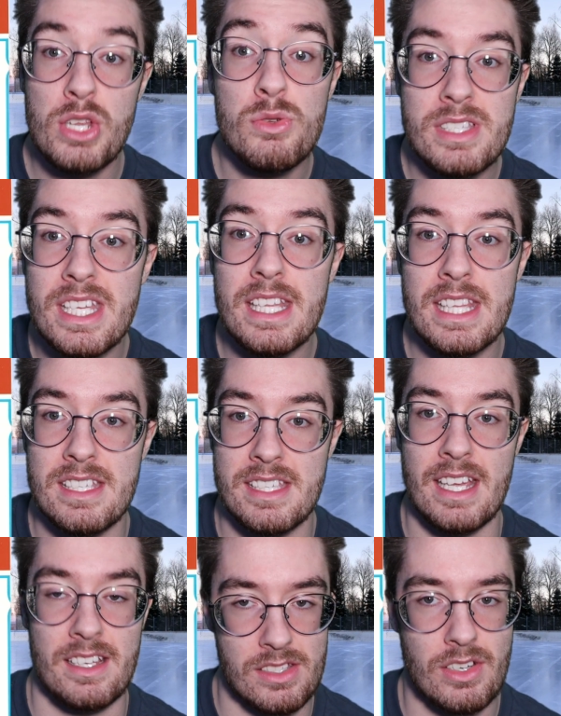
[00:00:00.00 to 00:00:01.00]
you see these
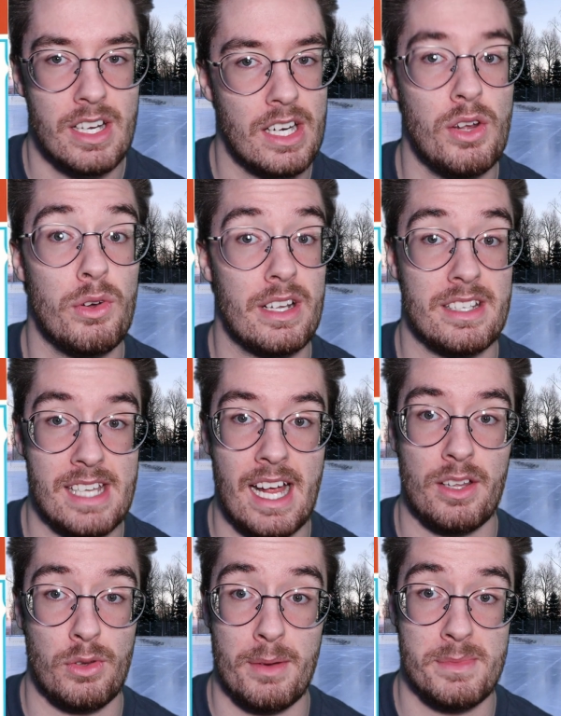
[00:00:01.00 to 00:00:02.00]
things, you're gonna know
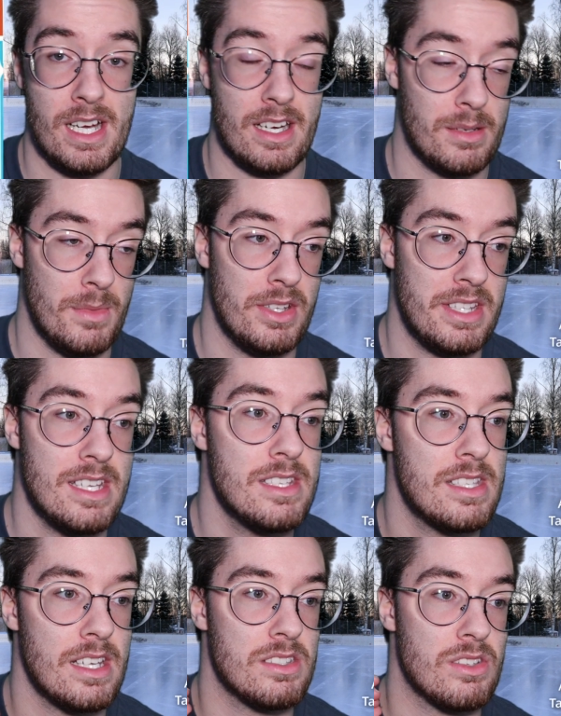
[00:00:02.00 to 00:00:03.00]
exactly what I'm talking about.
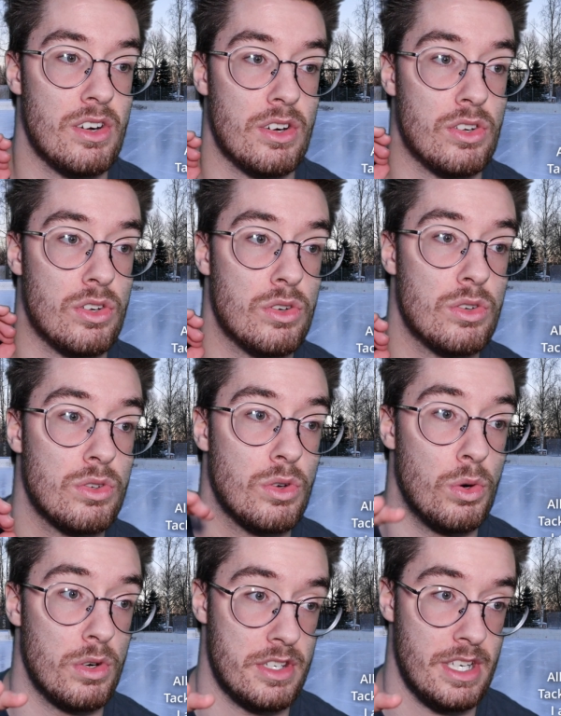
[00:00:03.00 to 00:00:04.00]
These things are
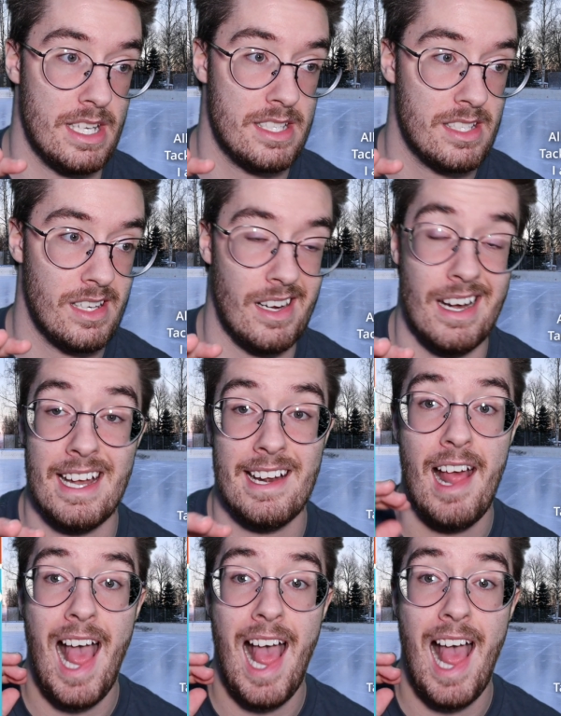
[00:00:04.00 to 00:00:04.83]
gorgeous, alright?